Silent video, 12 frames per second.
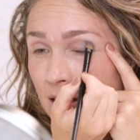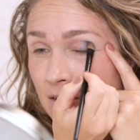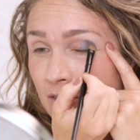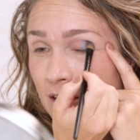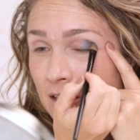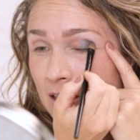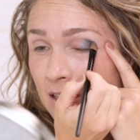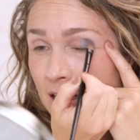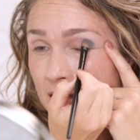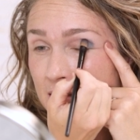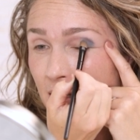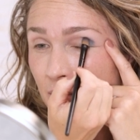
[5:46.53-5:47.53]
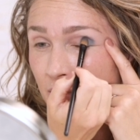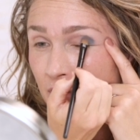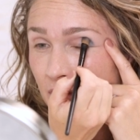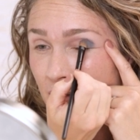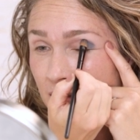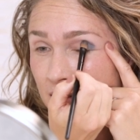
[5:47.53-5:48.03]
I find that that is
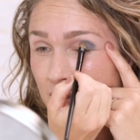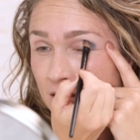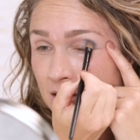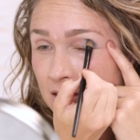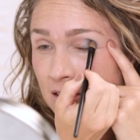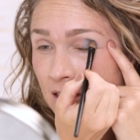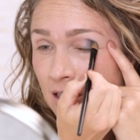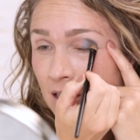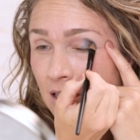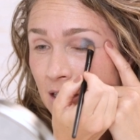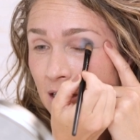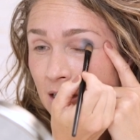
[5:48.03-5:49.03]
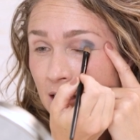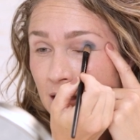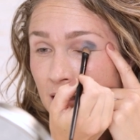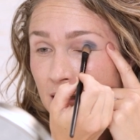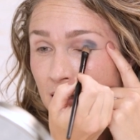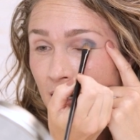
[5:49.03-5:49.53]
helpful to just
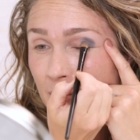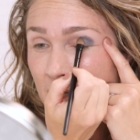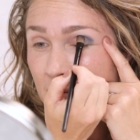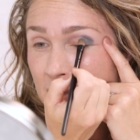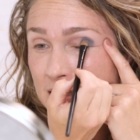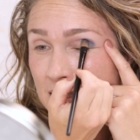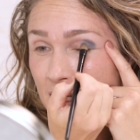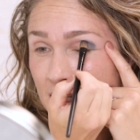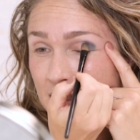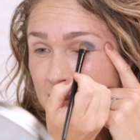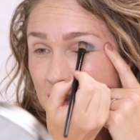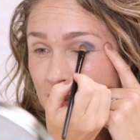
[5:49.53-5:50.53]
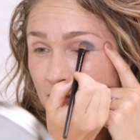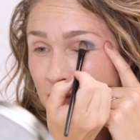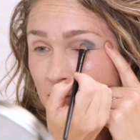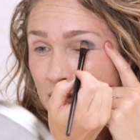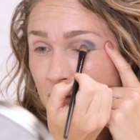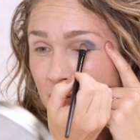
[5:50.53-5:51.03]
not make mistakes. And if
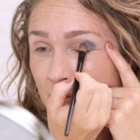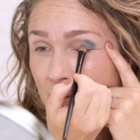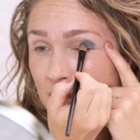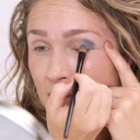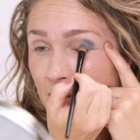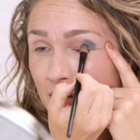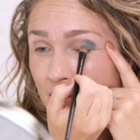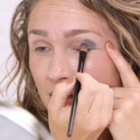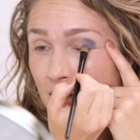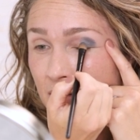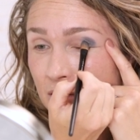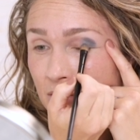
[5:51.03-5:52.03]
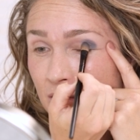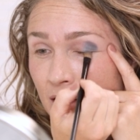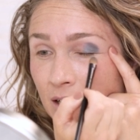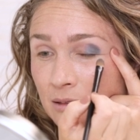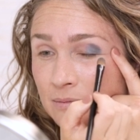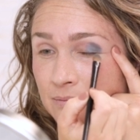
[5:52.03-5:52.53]
you do, you haven't gone too
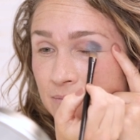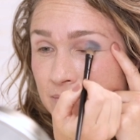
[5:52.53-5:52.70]
far.